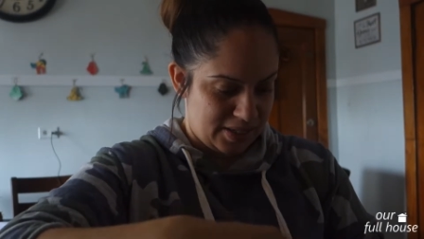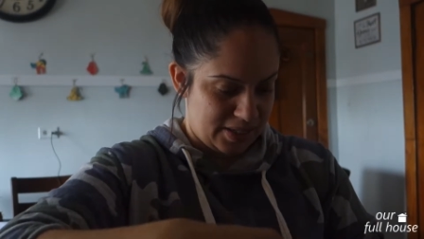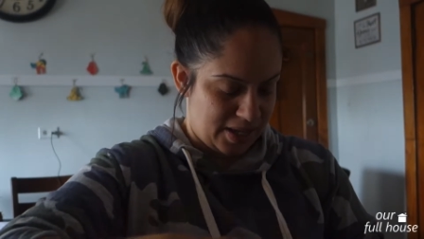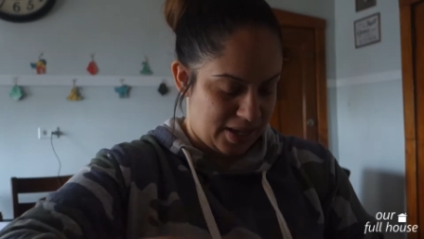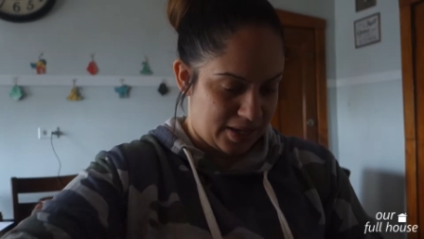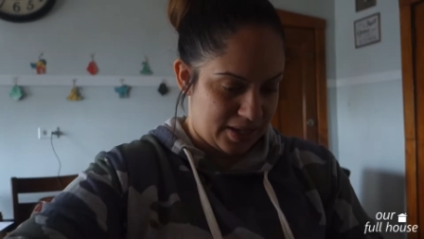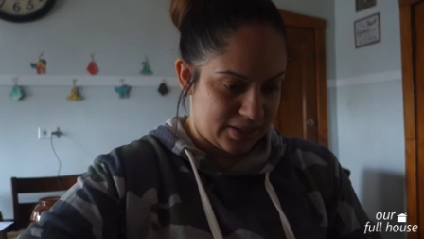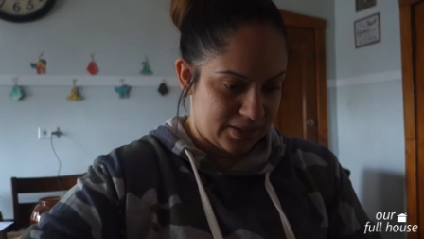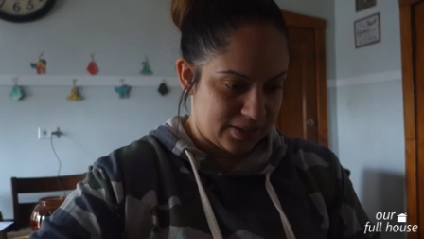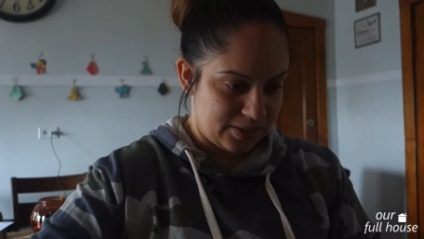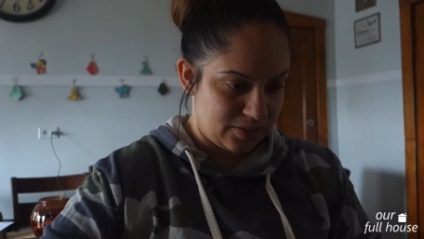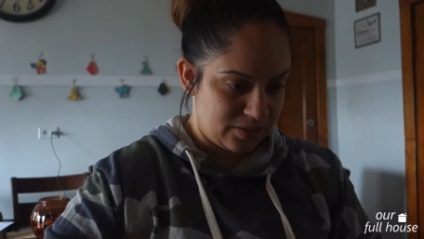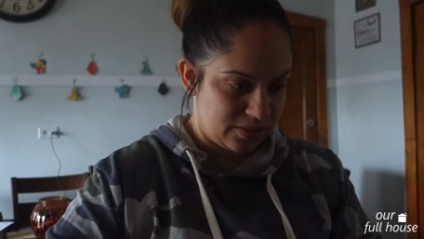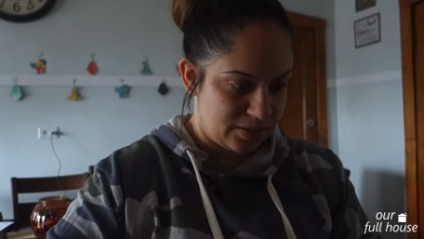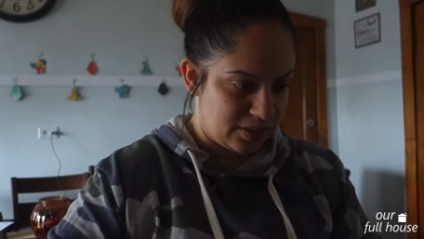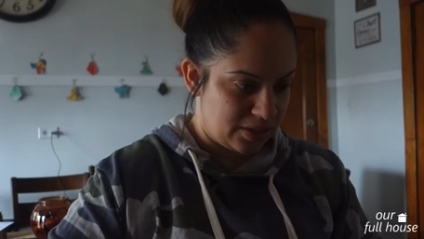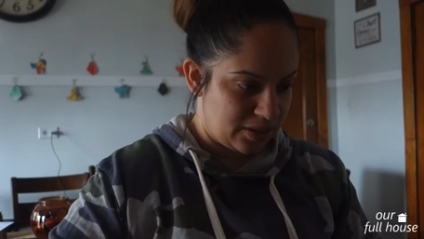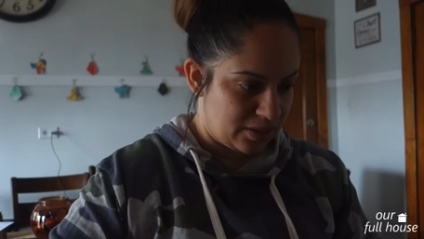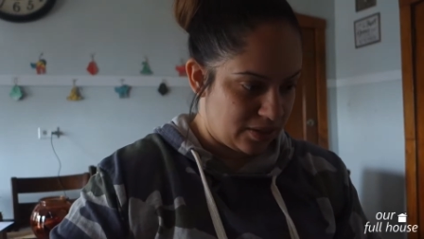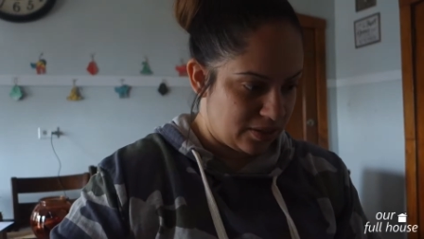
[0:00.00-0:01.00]
Yeah, because this is
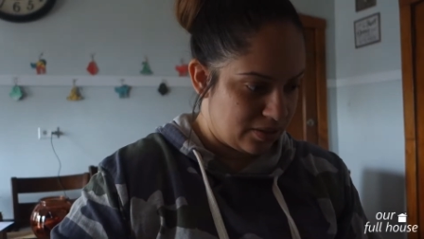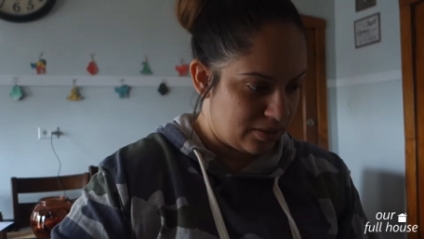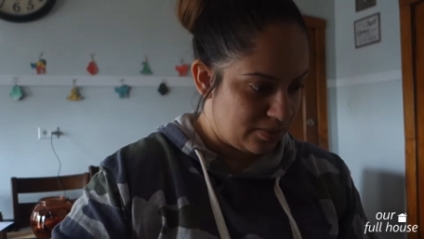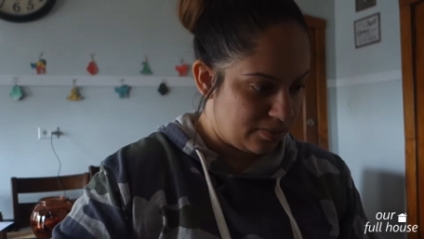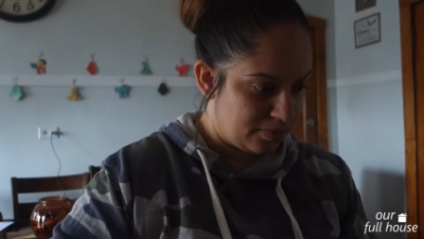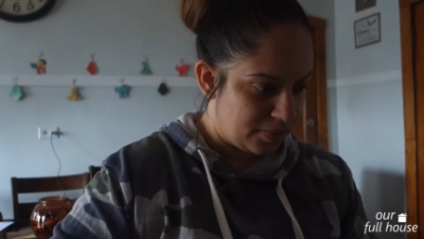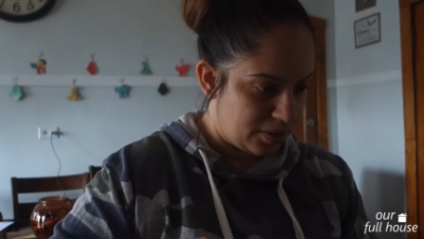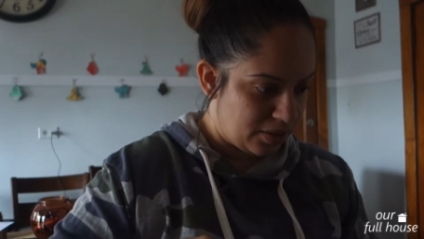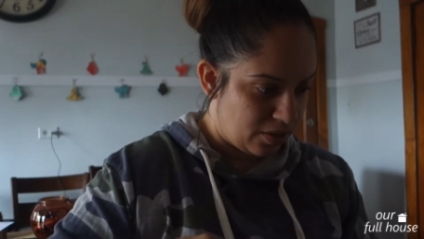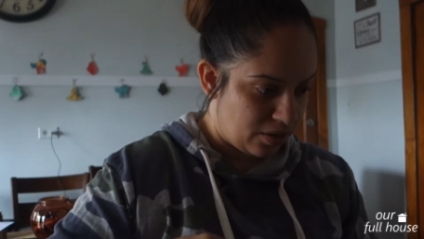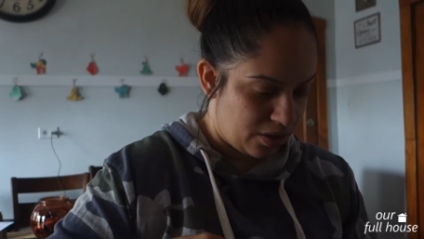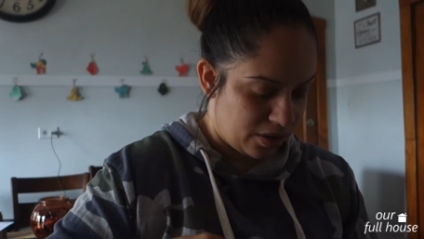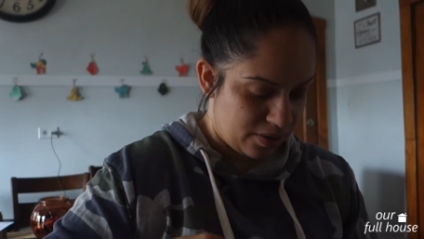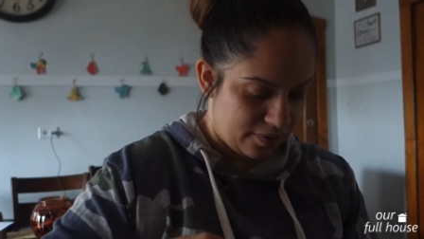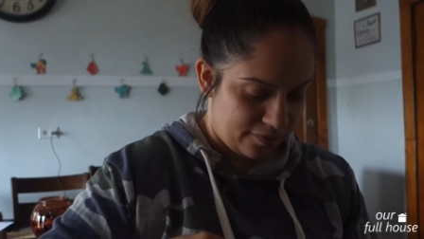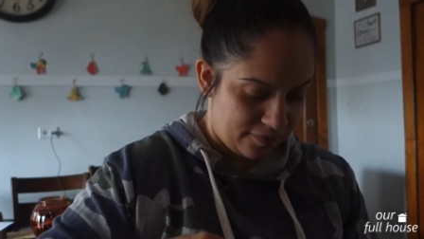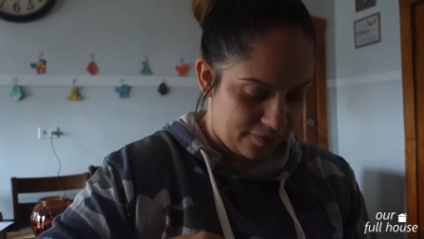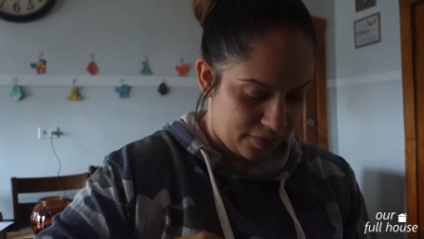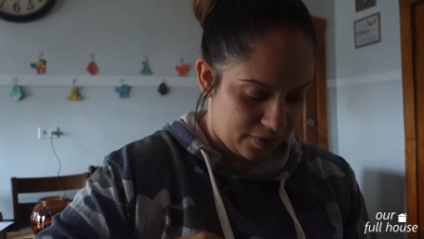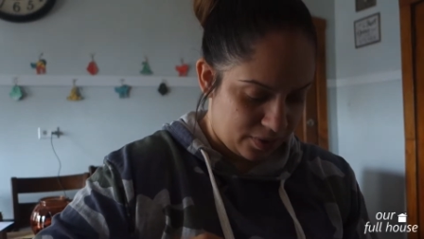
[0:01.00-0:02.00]
gonna be
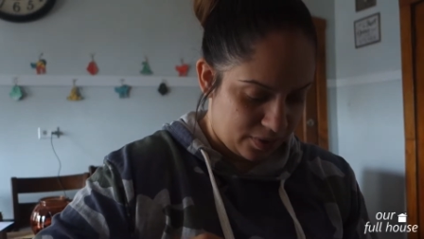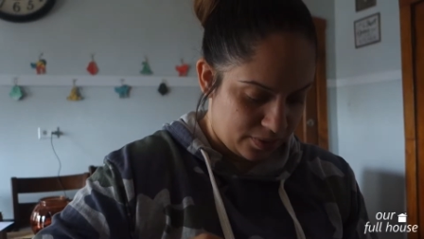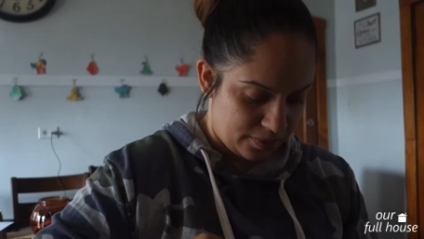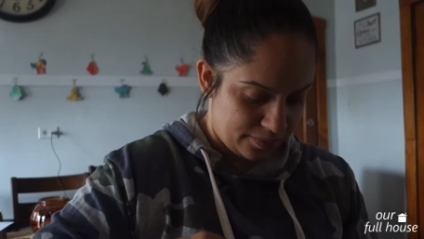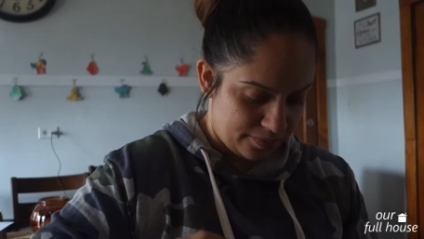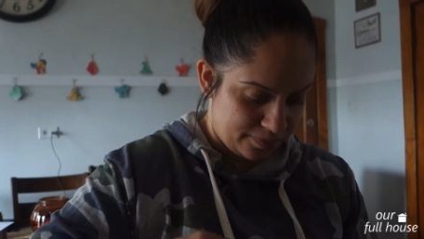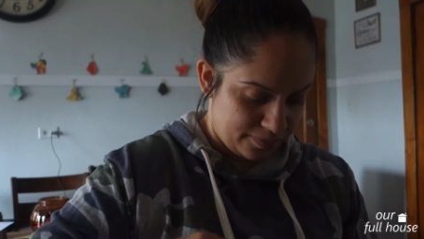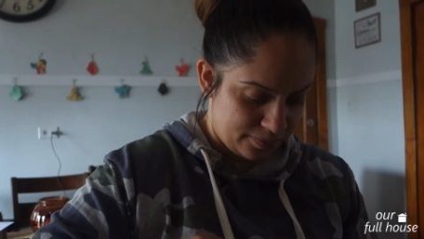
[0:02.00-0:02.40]
hard for,